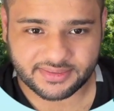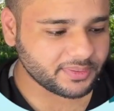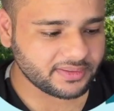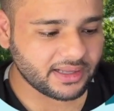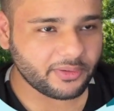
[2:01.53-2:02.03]

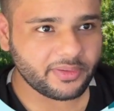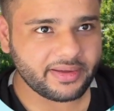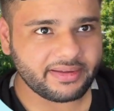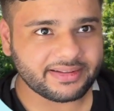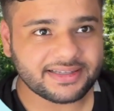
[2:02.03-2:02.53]
Now,
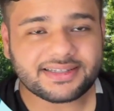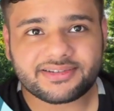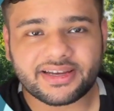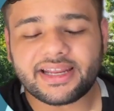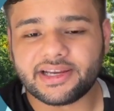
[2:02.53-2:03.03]
this is
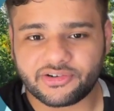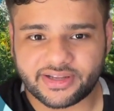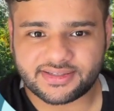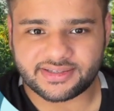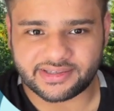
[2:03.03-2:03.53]
really
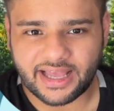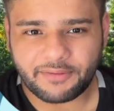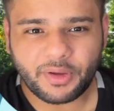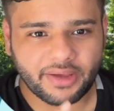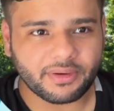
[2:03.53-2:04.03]
interesting. Have
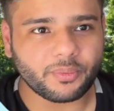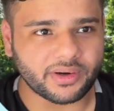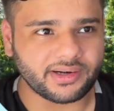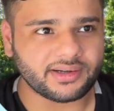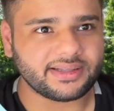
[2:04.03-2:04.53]
you ever
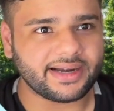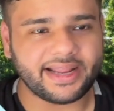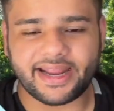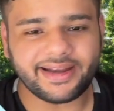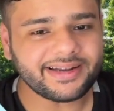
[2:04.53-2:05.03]
wondered that
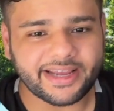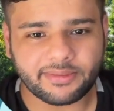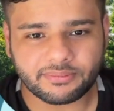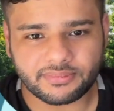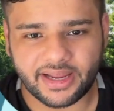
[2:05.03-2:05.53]

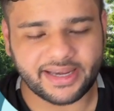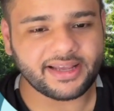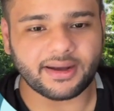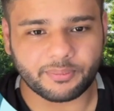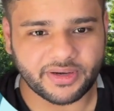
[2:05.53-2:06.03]
anytime any
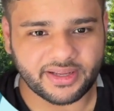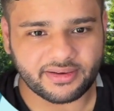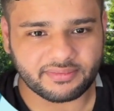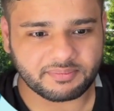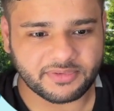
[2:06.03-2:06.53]

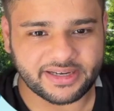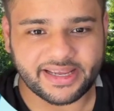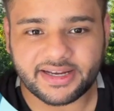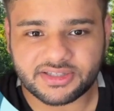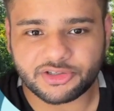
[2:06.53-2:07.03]
company
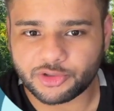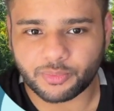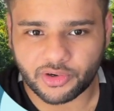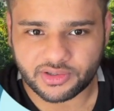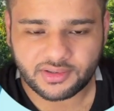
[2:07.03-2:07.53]
creates a new
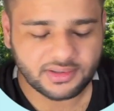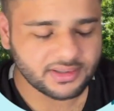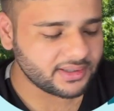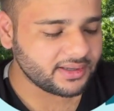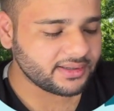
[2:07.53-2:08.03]
model,
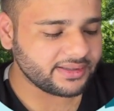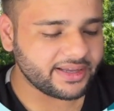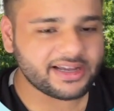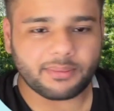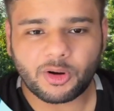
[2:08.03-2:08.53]
they
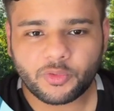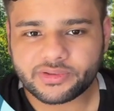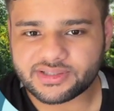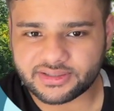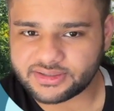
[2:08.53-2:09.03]
come out
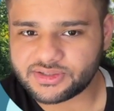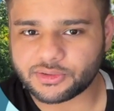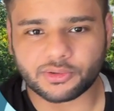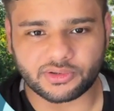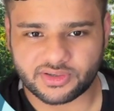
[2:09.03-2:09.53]
with certain
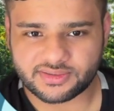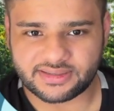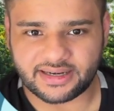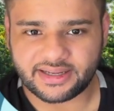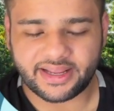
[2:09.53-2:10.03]
scores
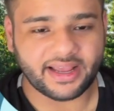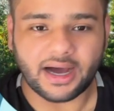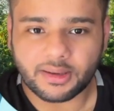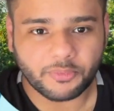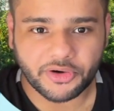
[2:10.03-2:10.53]
that, hey,
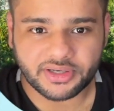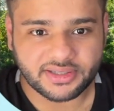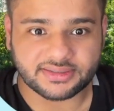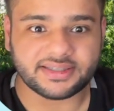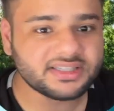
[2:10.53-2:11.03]
our model
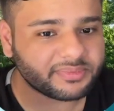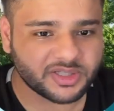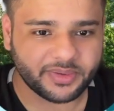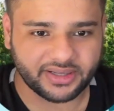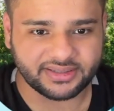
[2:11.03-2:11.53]
is this much
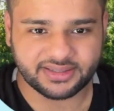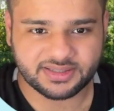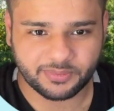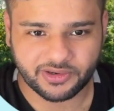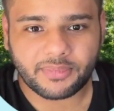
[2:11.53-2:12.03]
better than
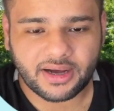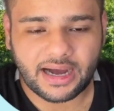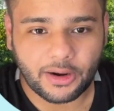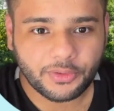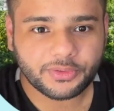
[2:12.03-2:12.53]
this model.
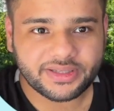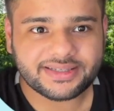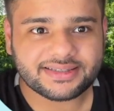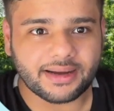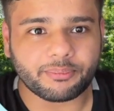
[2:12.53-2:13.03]
How do
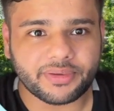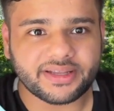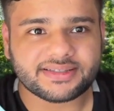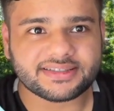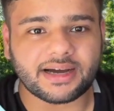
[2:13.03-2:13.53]
these
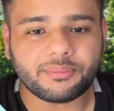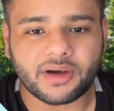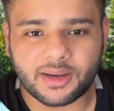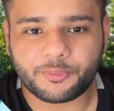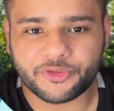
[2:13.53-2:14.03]
companies come
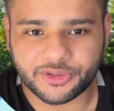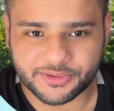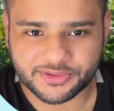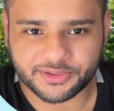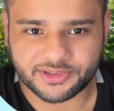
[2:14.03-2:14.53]
up with
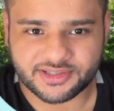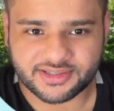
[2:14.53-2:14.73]
those scores?